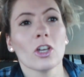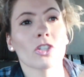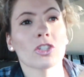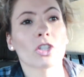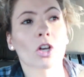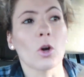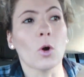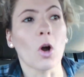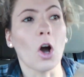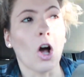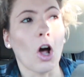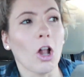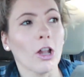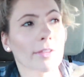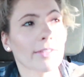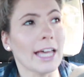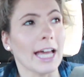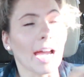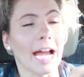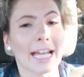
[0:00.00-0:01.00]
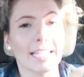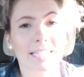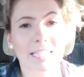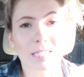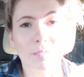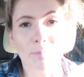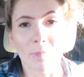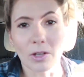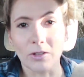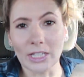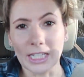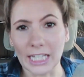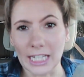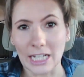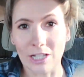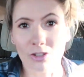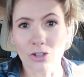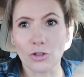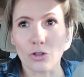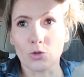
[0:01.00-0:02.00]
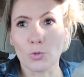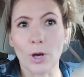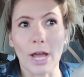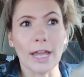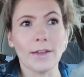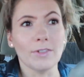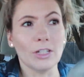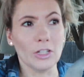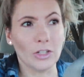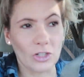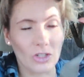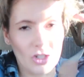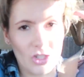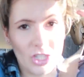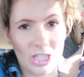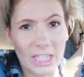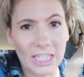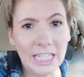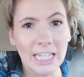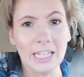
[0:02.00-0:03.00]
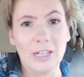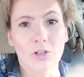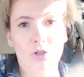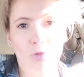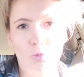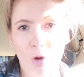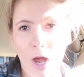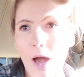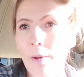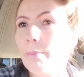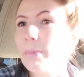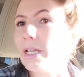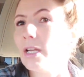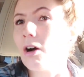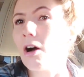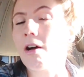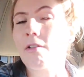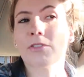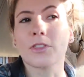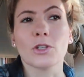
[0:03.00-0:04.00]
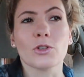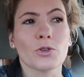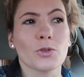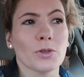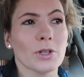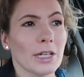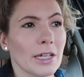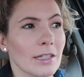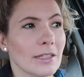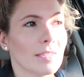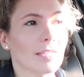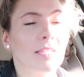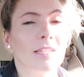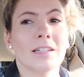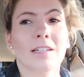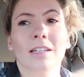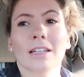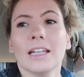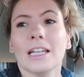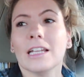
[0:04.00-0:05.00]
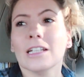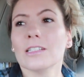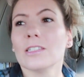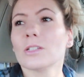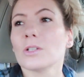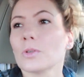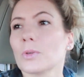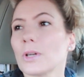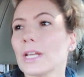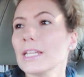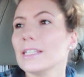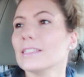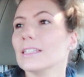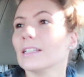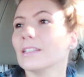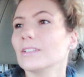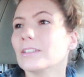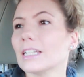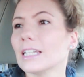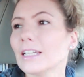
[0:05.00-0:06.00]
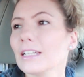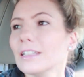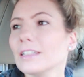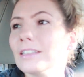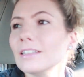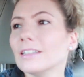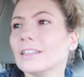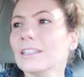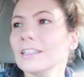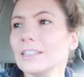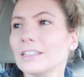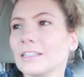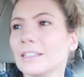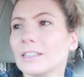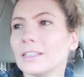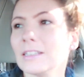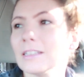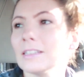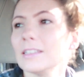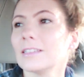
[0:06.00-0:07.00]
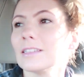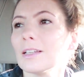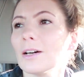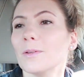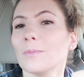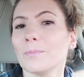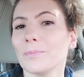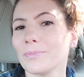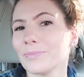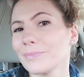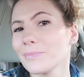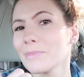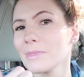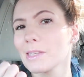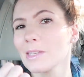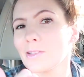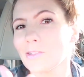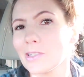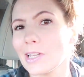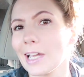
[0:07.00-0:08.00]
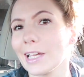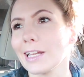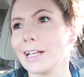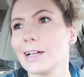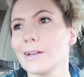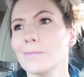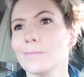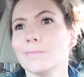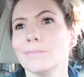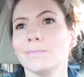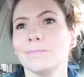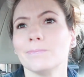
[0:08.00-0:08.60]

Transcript: So all of that ice is melting, and as you're driving, you can just see it dropping off the trees. It's crazy looking. So check it out.